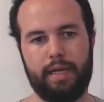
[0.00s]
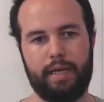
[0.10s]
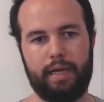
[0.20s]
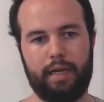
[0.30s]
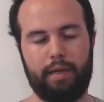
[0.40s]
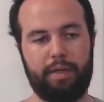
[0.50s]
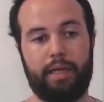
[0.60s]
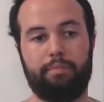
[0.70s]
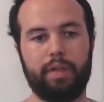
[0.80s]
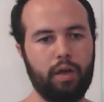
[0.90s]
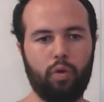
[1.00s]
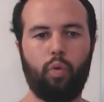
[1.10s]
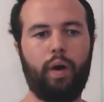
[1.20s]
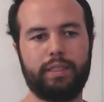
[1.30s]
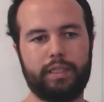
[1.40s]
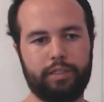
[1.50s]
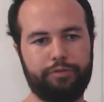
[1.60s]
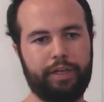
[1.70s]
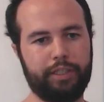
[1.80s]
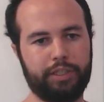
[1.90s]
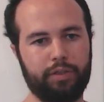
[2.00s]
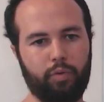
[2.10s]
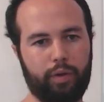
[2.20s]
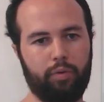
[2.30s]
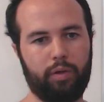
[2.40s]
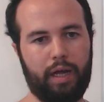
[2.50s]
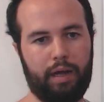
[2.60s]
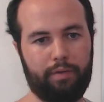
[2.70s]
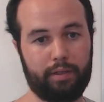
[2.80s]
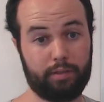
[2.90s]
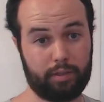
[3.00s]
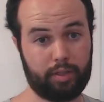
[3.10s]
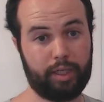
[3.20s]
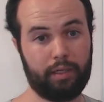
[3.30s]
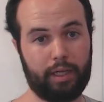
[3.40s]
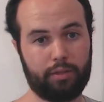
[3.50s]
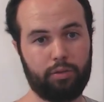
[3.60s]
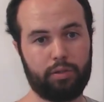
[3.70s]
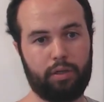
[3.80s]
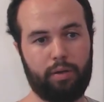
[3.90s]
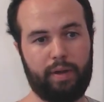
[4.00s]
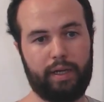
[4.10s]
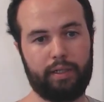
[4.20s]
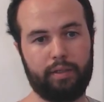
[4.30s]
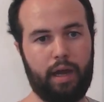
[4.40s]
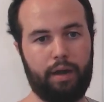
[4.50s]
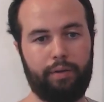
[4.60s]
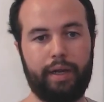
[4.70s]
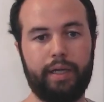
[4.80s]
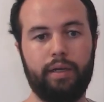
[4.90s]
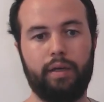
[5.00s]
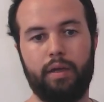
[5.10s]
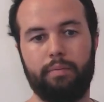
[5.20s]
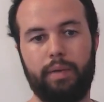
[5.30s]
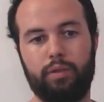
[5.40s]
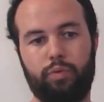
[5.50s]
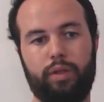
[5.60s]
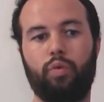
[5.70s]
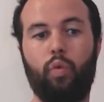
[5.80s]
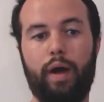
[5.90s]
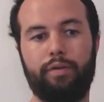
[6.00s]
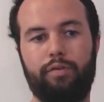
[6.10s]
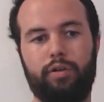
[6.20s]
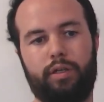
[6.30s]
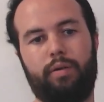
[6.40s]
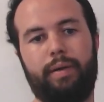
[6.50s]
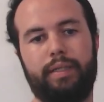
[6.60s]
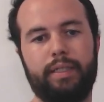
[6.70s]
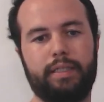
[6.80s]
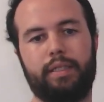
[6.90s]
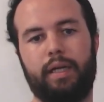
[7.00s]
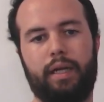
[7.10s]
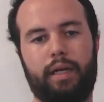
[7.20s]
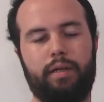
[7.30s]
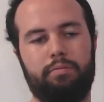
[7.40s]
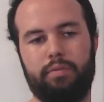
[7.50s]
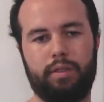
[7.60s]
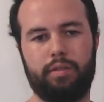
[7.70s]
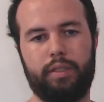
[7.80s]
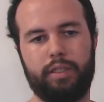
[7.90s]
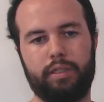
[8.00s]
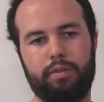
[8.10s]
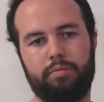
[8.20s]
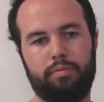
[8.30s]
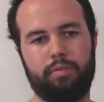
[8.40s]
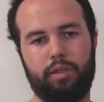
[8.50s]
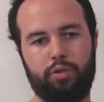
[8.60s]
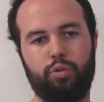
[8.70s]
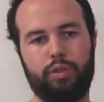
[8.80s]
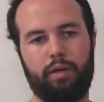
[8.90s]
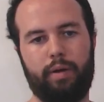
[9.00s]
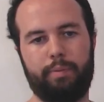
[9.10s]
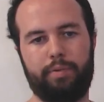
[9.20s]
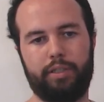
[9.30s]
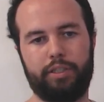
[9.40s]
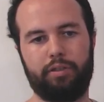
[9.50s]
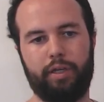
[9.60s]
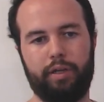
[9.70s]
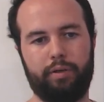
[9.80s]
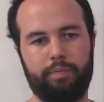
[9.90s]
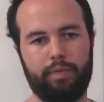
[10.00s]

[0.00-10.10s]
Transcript: But yeah, once it's finished, we will have still a 2 terabyte array, but with 1 4 terabyte disk and this 2 terabyte partition here.